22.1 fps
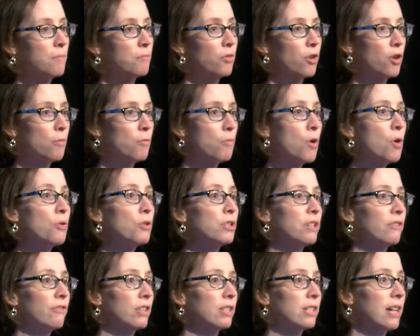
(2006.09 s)

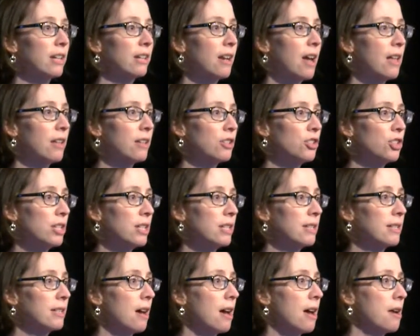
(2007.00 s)
promote different
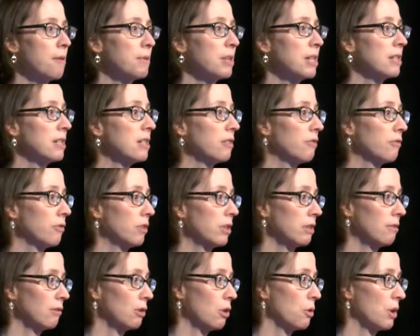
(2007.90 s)
technologies um, in
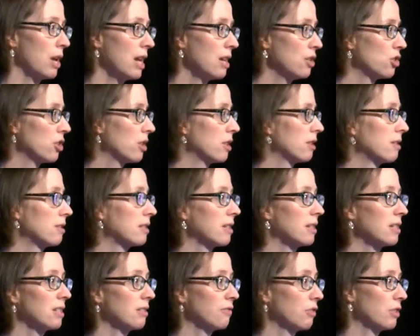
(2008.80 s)
different locations
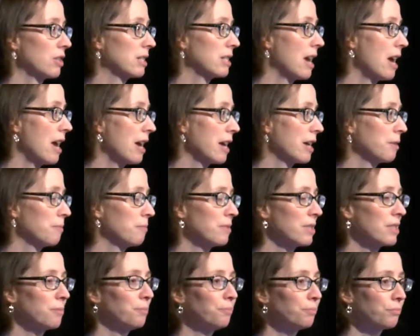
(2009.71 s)
at different
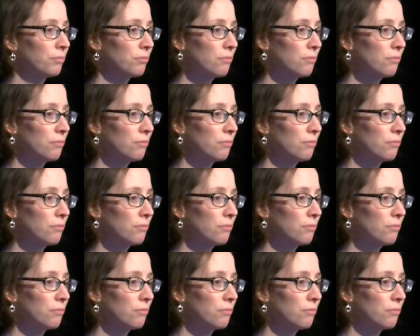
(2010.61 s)
times